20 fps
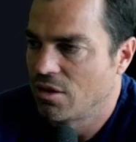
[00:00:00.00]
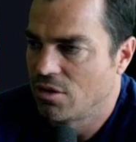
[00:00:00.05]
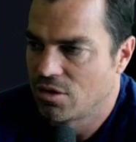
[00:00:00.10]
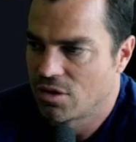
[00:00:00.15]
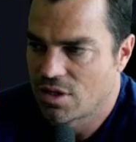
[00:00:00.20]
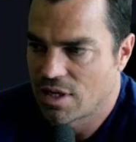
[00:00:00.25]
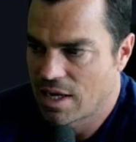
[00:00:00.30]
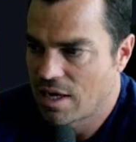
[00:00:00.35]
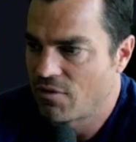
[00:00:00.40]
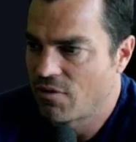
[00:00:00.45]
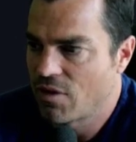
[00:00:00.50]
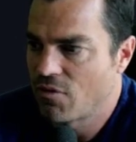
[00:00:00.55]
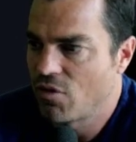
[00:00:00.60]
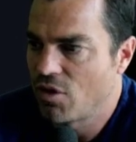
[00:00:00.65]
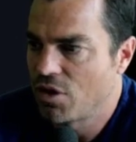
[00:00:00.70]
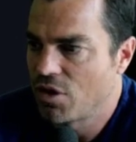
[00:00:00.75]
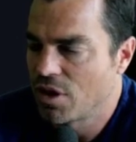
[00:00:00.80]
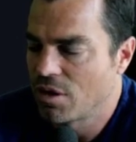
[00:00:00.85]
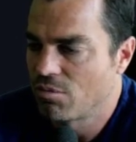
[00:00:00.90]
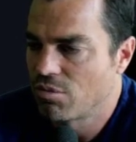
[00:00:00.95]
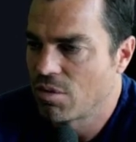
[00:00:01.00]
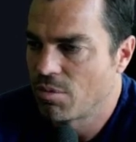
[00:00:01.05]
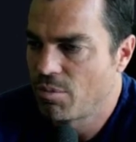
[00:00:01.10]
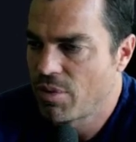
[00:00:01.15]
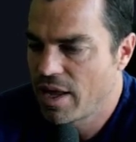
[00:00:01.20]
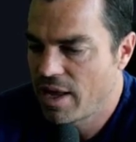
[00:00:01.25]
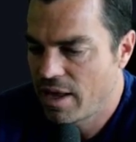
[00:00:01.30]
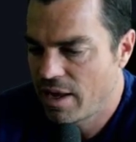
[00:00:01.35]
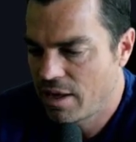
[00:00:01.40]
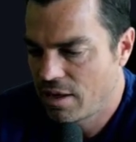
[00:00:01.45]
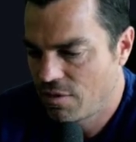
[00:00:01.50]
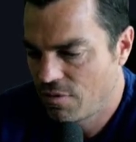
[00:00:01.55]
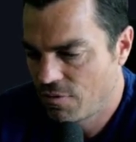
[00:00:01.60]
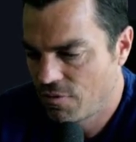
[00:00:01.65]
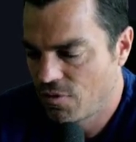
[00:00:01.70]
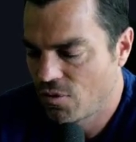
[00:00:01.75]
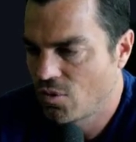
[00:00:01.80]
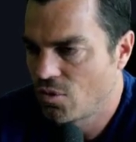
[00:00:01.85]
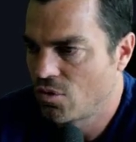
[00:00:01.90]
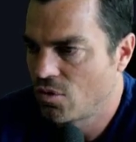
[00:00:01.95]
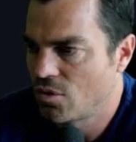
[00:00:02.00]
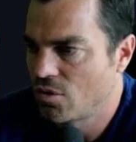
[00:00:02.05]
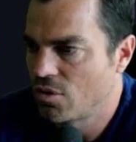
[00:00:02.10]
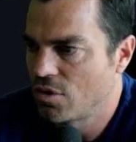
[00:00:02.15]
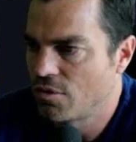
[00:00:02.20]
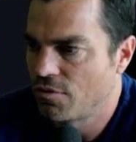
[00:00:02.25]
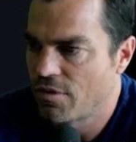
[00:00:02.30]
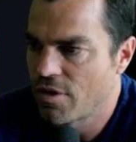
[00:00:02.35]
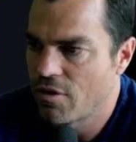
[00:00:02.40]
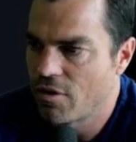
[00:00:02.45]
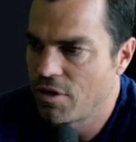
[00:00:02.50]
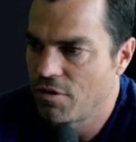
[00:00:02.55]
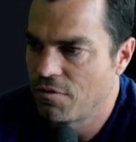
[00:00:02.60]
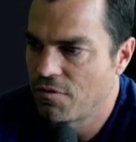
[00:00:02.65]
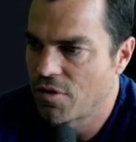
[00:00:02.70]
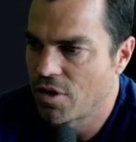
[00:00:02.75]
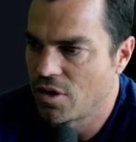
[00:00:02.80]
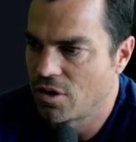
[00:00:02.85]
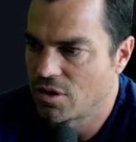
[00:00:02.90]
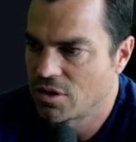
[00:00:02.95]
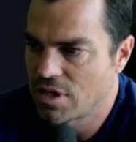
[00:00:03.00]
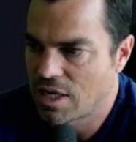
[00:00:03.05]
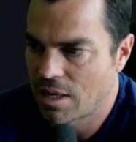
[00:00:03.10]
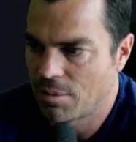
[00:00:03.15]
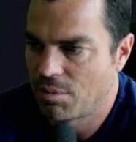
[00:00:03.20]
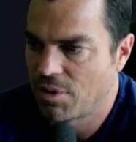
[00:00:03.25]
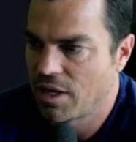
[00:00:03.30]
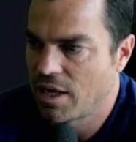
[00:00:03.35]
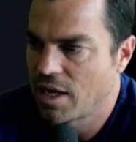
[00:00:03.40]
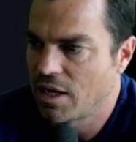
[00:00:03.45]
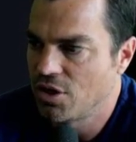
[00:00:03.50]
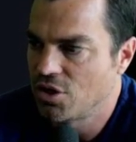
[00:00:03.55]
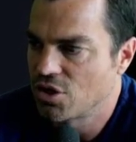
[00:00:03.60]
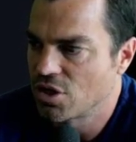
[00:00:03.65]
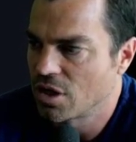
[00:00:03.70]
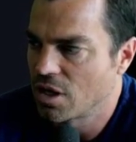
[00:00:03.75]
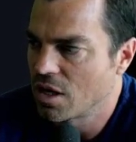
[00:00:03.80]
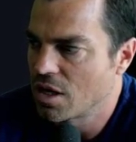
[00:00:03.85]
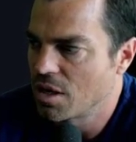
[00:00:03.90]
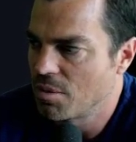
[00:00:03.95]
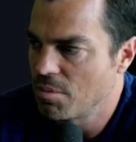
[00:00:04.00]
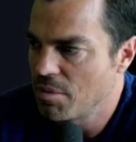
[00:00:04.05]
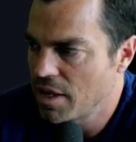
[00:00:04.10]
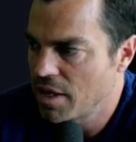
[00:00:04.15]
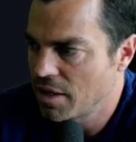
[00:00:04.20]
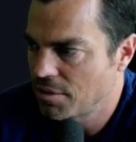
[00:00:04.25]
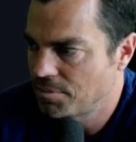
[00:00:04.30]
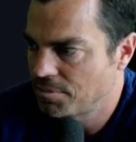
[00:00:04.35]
to have everything prepared for the very first application commit.